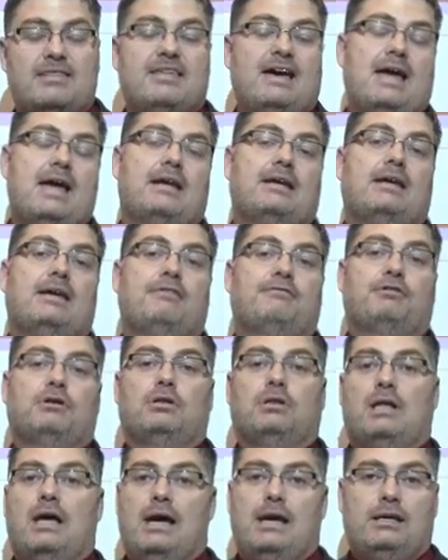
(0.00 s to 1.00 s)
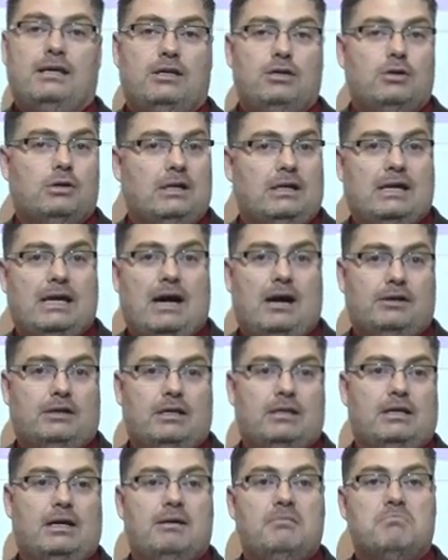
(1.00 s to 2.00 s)
Then, if you like, you can
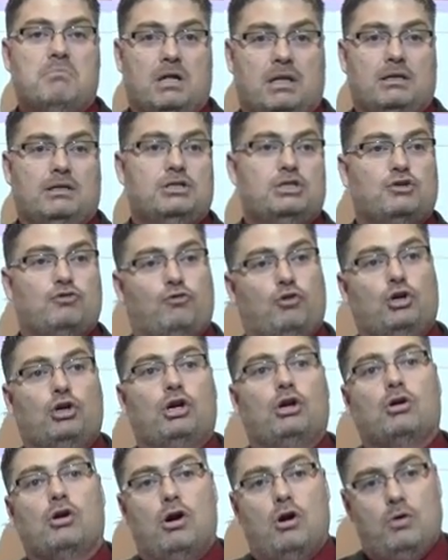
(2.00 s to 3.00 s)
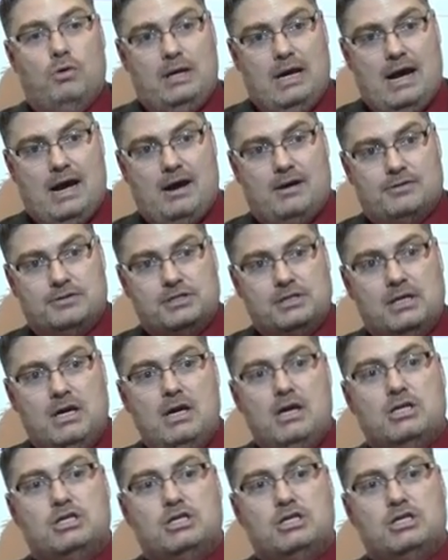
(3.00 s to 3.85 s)
calculate millage for your own house.